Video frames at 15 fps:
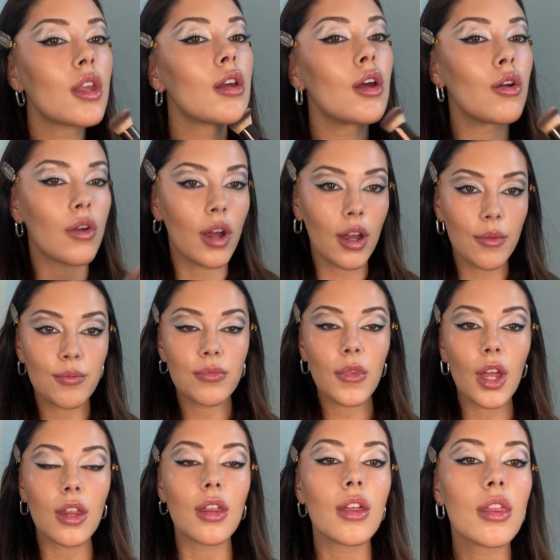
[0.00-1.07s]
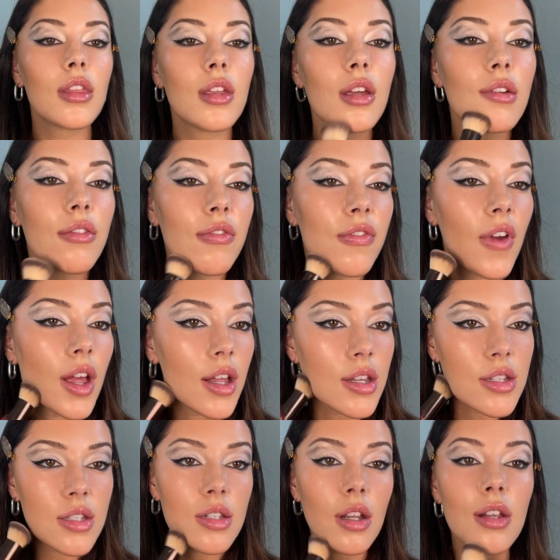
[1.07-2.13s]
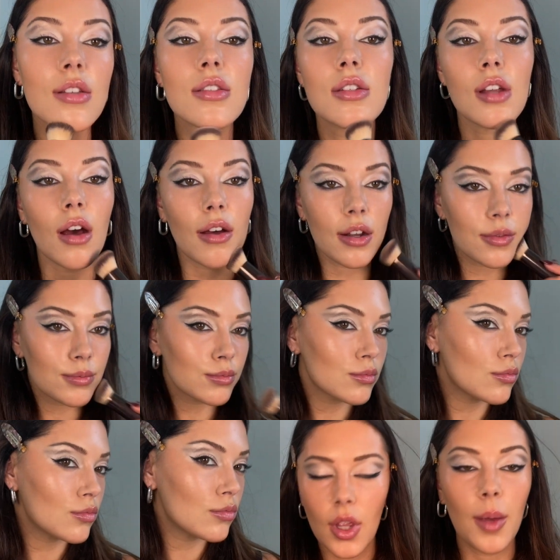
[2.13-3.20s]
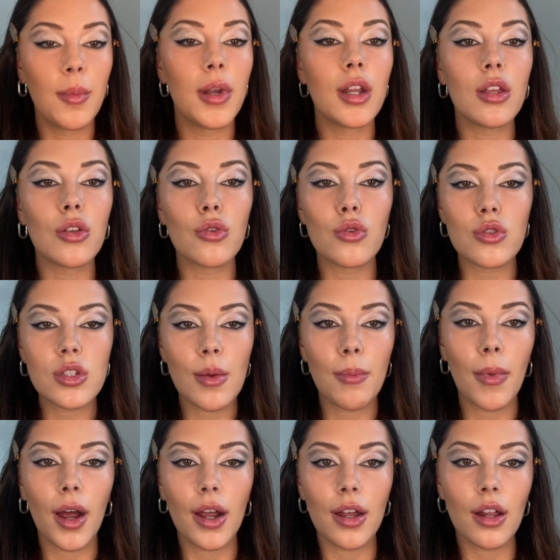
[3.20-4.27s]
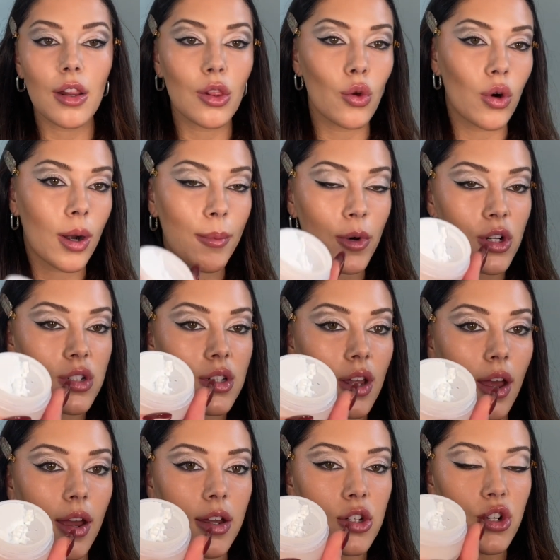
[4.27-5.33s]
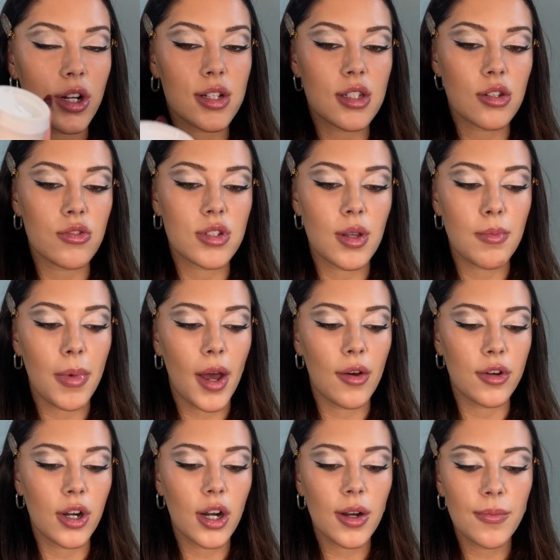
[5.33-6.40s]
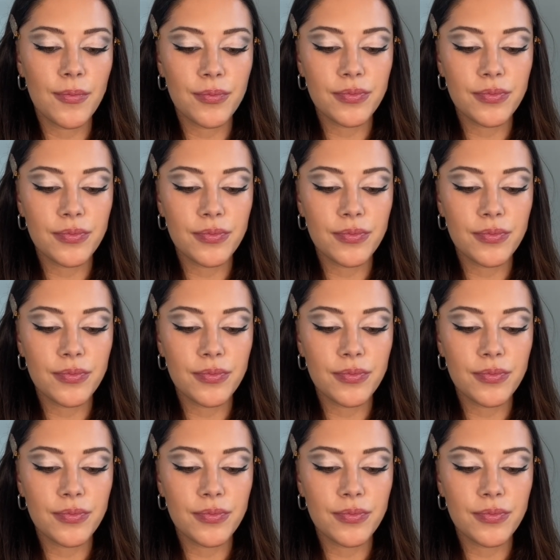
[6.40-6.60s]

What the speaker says: Okay, I think the face is done. I'm gonna use my Laura Mercier translucent powder.